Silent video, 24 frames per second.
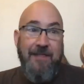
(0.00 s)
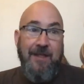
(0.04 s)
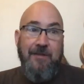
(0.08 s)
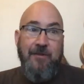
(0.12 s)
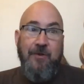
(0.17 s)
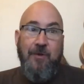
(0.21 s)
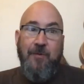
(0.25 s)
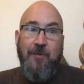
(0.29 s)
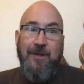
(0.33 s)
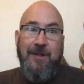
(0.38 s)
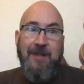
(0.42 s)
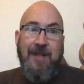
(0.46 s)
then
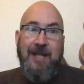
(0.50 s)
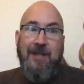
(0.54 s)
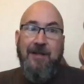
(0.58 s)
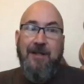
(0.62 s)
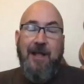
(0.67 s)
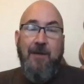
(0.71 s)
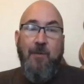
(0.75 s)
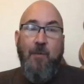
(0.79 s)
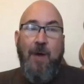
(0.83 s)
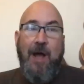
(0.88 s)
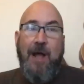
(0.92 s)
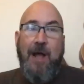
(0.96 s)
you're like,
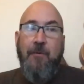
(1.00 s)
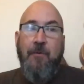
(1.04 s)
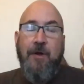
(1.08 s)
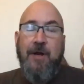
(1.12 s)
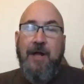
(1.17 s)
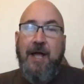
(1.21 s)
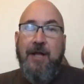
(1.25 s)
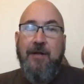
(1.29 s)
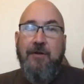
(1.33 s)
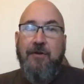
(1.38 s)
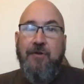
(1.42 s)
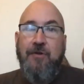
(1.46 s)
why would
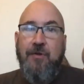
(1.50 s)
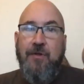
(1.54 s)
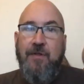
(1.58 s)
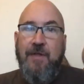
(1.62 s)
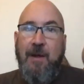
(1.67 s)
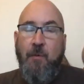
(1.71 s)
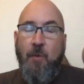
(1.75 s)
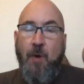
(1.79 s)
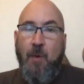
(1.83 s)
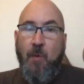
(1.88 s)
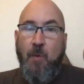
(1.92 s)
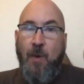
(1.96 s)
I do
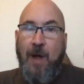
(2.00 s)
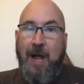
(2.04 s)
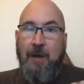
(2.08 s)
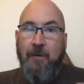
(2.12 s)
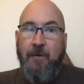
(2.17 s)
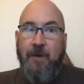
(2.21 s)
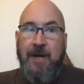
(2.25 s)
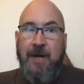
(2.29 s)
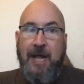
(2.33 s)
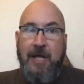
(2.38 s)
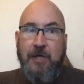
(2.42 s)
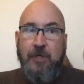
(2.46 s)
that? Why
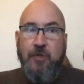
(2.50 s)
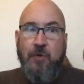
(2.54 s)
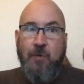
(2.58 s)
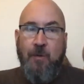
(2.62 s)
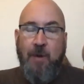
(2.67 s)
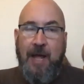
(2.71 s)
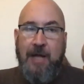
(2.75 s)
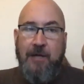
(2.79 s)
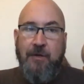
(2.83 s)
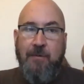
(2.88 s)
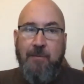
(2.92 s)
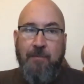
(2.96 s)
would I
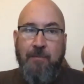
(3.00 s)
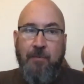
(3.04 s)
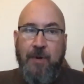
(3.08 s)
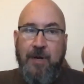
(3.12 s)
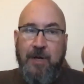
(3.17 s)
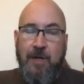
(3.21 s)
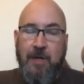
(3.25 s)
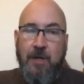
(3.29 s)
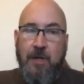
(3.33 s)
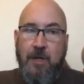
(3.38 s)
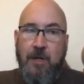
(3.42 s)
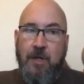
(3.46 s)
try to
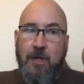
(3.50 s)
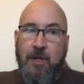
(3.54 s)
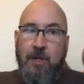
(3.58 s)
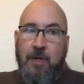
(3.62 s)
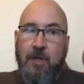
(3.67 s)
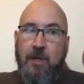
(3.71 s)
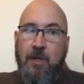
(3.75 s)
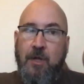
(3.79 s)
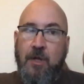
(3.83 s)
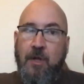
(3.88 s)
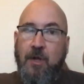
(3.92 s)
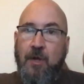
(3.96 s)
bring
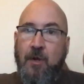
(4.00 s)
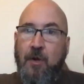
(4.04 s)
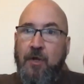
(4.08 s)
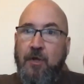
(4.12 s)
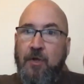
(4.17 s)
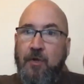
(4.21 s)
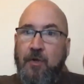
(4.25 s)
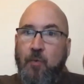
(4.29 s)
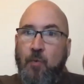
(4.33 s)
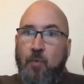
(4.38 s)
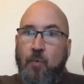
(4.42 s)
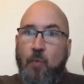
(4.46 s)

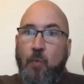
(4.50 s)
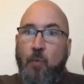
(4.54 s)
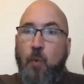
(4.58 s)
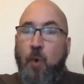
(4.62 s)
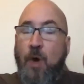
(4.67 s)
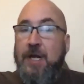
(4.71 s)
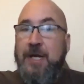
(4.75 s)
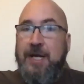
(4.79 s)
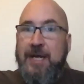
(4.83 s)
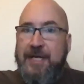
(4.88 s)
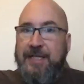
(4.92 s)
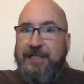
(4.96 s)

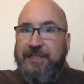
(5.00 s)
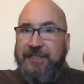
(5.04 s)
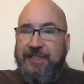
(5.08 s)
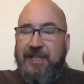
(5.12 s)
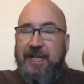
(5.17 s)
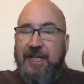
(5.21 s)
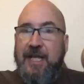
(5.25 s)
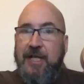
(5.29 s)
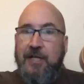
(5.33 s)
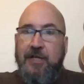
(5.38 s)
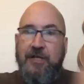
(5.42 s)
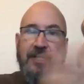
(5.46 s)
oneness
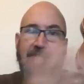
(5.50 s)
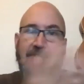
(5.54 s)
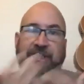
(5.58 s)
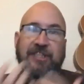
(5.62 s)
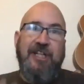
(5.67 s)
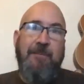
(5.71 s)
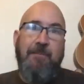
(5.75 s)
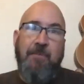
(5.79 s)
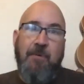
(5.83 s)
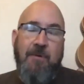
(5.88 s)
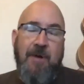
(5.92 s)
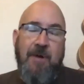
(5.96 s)
into
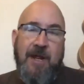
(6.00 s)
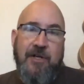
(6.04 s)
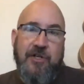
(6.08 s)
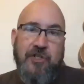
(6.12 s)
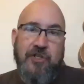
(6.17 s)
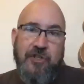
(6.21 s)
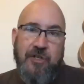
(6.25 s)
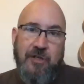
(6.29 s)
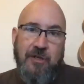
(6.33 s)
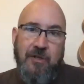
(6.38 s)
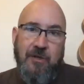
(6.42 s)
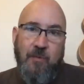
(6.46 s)

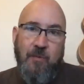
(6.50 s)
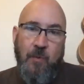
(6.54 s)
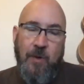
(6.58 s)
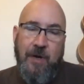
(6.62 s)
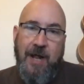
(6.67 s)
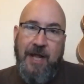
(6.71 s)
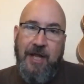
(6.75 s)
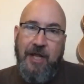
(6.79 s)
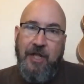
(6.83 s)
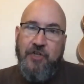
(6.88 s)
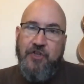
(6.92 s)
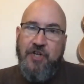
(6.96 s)
separation when
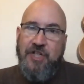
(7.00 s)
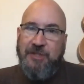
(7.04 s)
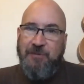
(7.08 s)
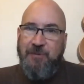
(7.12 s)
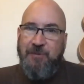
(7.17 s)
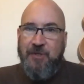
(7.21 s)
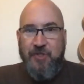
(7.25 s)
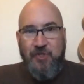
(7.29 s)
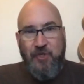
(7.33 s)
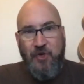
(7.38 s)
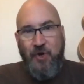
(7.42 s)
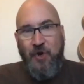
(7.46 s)
I can just
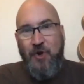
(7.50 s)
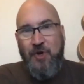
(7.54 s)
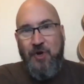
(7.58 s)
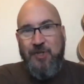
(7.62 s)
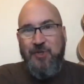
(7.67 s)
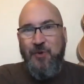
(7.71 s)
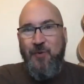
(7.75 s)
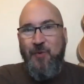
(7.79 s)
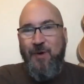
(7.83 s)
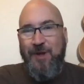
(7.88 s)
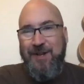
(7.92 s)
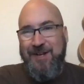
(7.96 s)
return
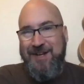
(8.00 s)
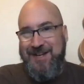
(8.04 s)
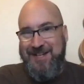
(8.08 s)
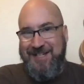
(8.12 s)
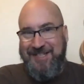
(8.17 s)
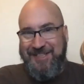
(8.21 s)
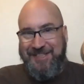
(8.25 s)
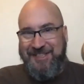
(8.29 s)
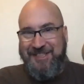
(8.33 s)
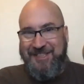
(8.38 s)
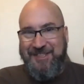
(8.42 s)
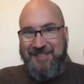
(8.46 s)
to
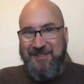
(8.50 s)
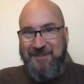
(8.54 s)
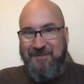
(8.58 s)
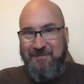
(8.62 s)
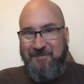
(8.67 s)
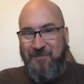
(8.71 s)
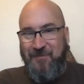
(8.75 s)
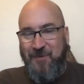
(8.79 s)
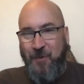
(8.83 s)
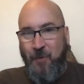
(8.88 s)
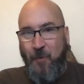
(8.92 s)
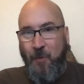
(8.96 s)
oneness?
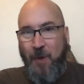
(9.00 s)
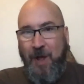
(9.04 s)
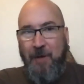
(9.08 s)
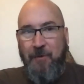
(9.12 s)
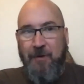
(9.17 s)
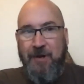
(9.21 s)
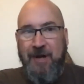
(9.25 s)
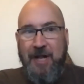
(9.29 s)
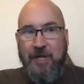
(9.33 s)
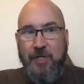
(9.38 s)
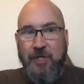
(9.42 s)
Why would I